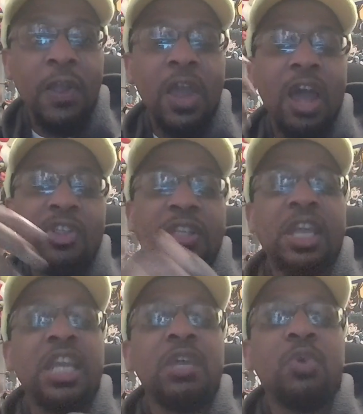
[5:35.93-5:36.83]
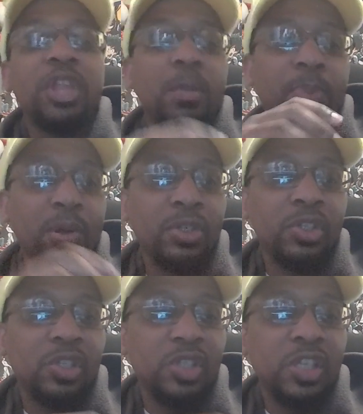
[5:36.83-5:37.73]
I think that anyone that
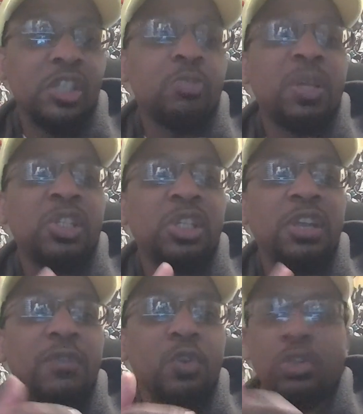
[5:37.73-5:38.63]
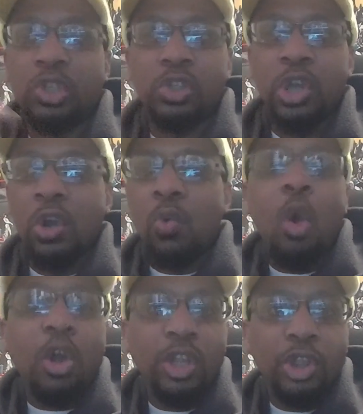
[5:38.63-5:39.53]
purchases these, especially if you're just
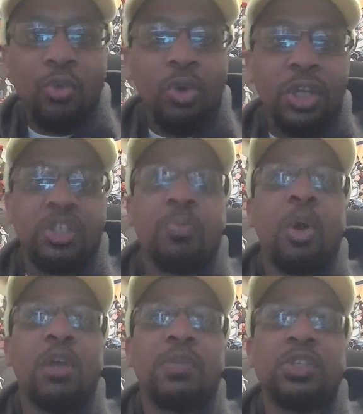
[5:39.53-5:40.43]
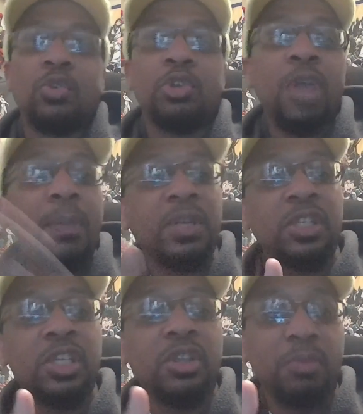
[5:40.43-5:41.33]
walking through a department store, you happen to
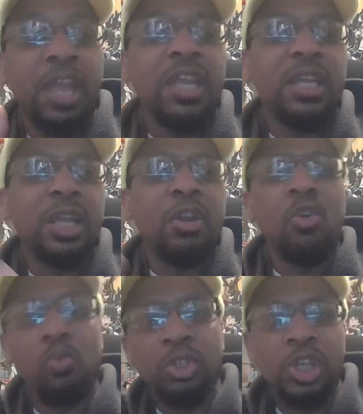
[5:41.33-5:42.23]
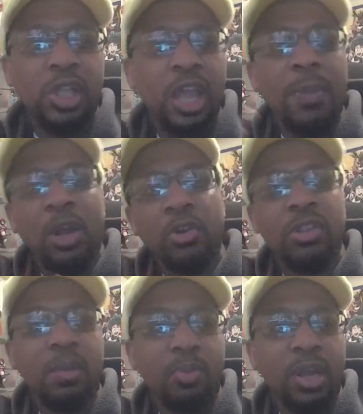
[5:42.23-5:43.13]
see them hanging like, oh, JLAB, I heard of
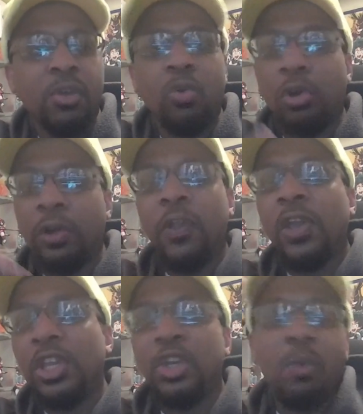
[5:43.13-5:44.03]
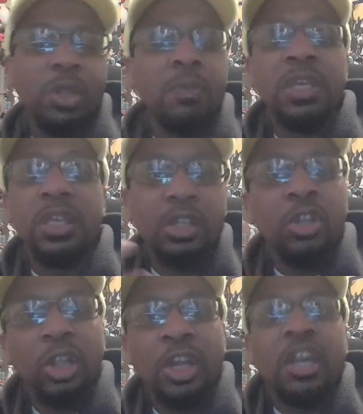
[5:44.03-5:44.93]
that brand, or, let me
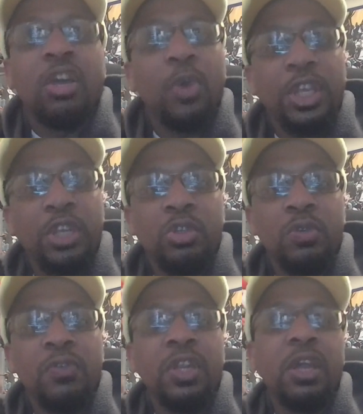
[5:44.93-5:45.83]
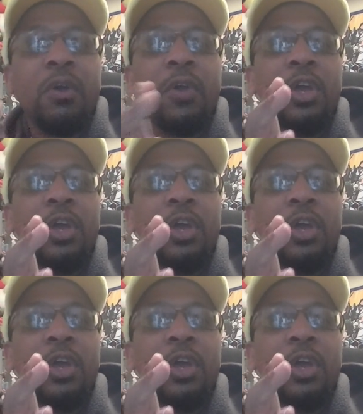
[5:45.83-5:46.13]
look at a quick YouTube video.